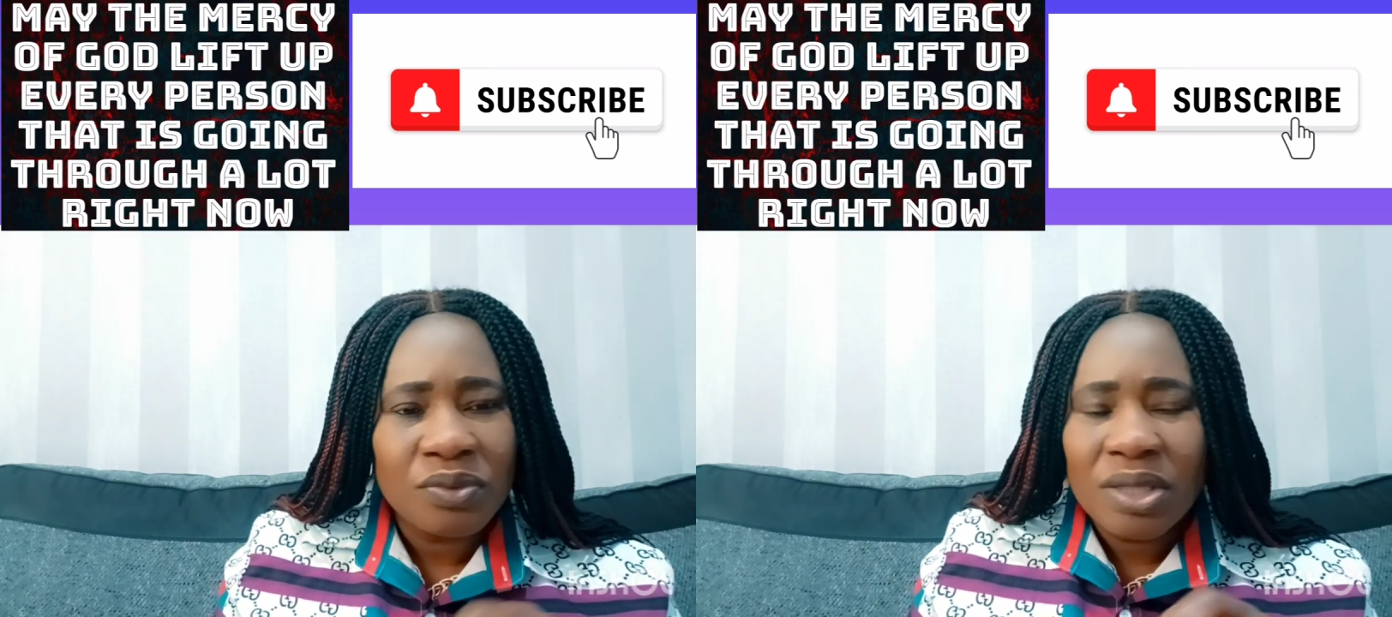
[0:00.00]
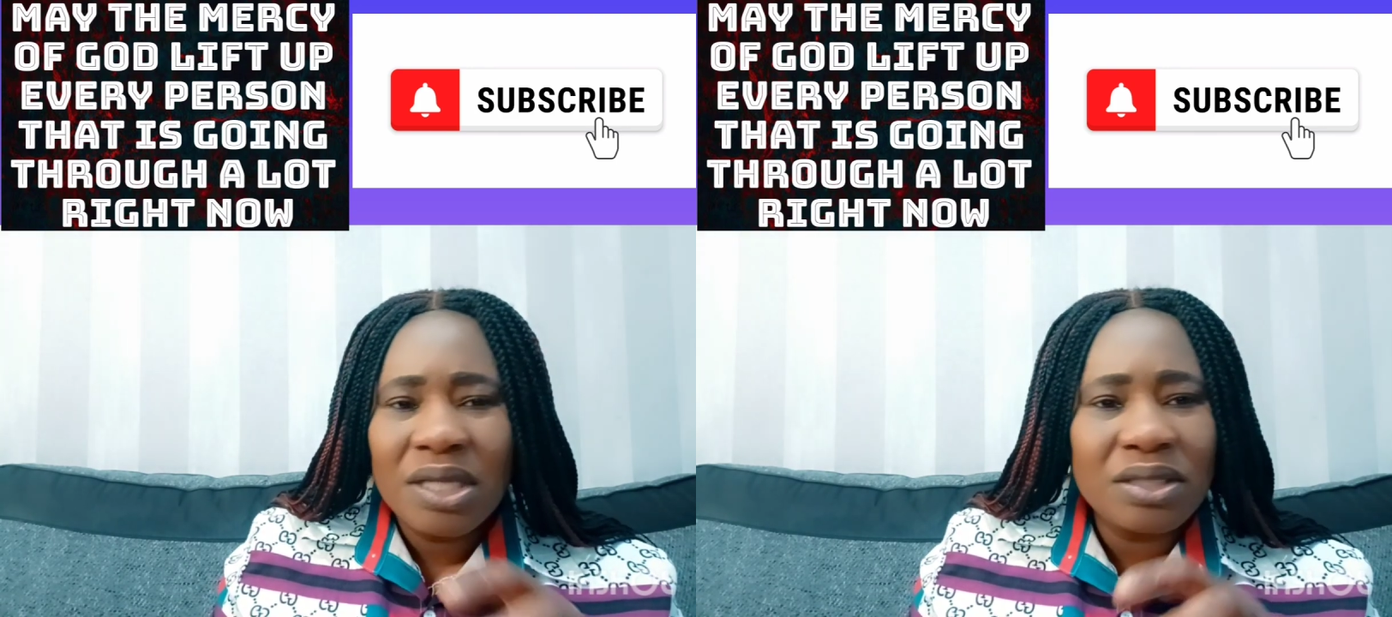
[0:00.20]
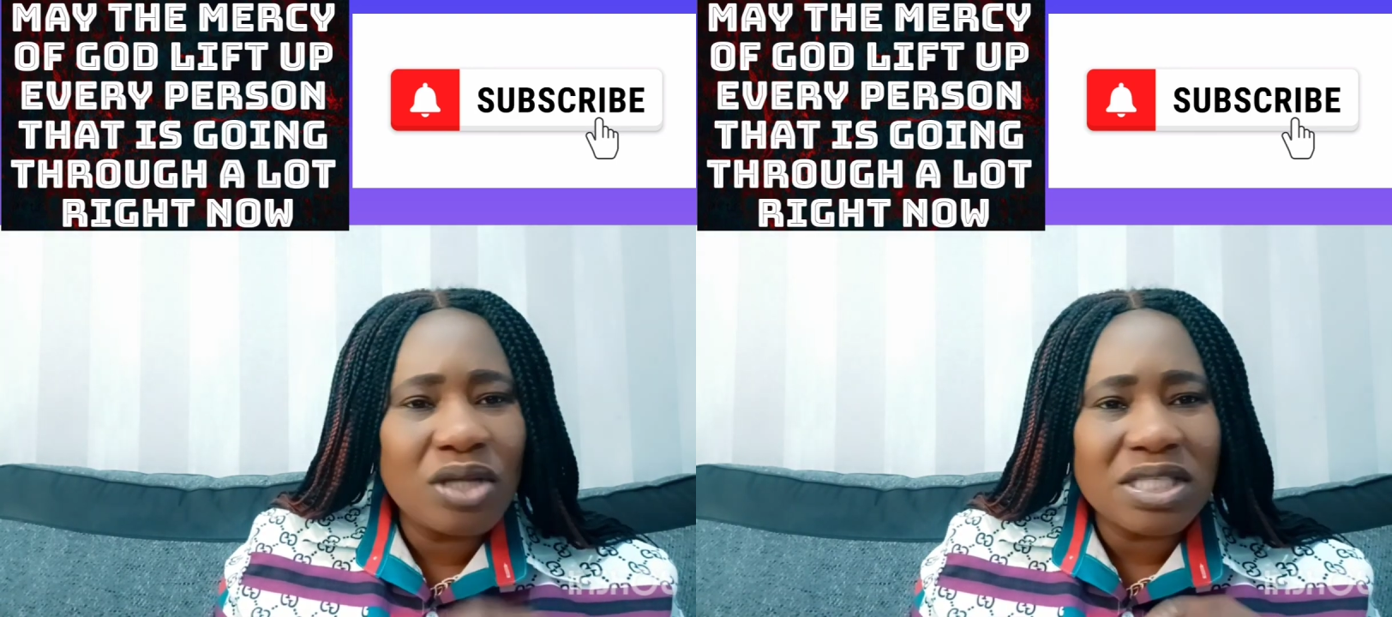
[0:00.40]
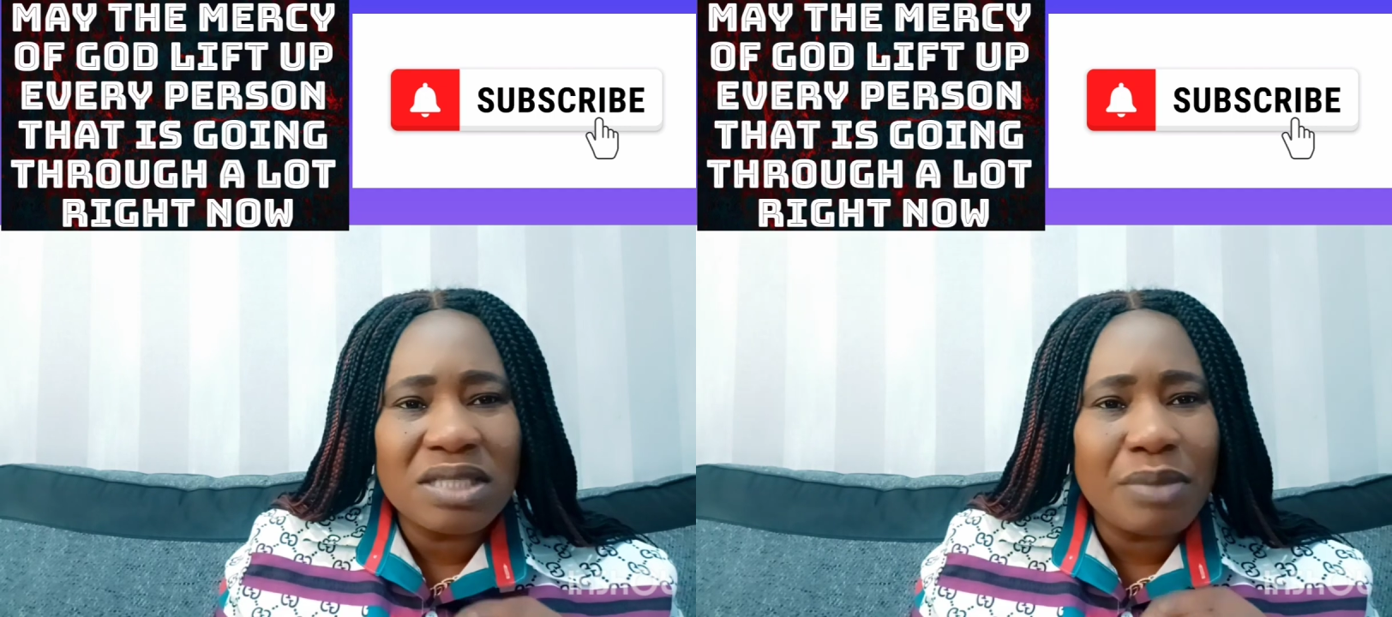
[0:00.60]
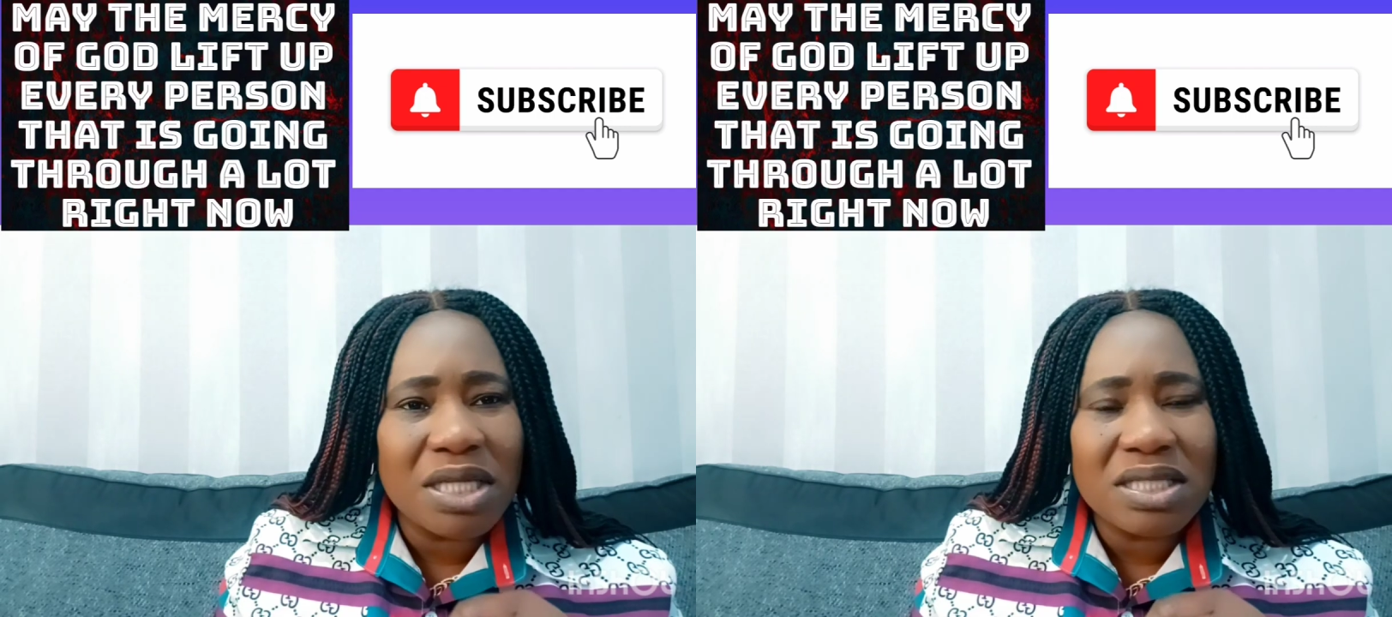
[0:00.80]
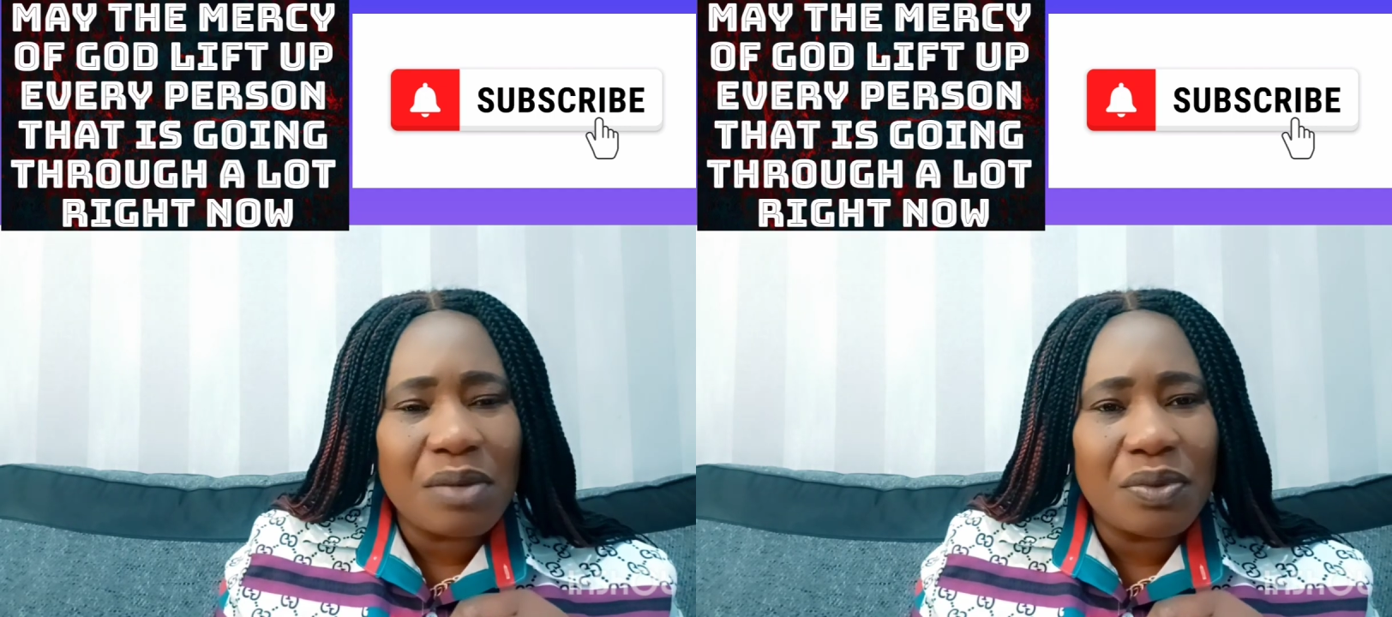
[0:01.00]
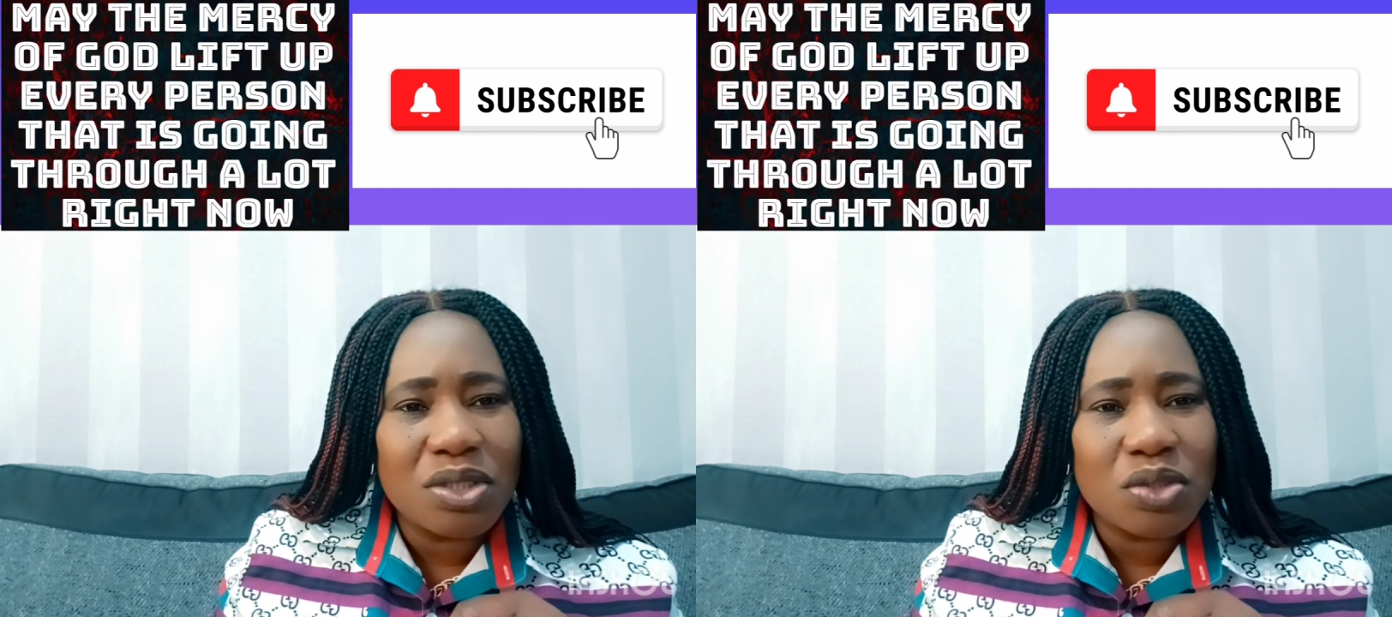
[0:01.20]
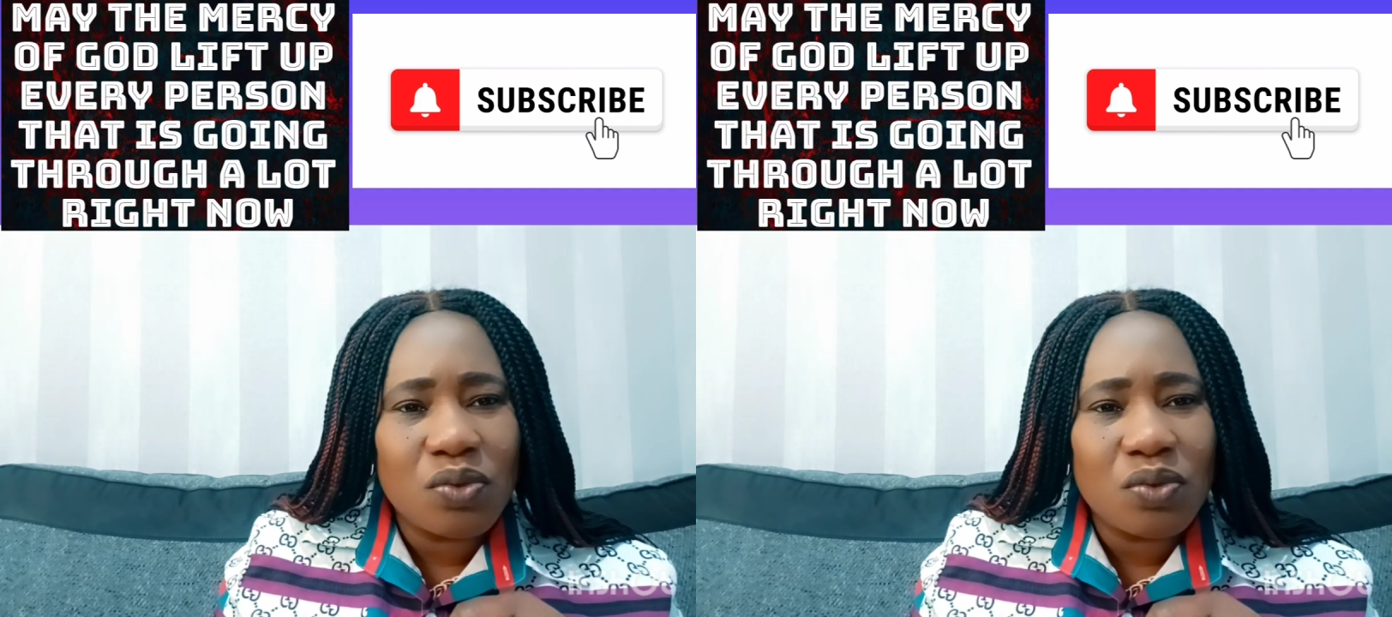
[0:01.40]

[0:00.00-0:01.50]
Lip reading: It doesn't matter what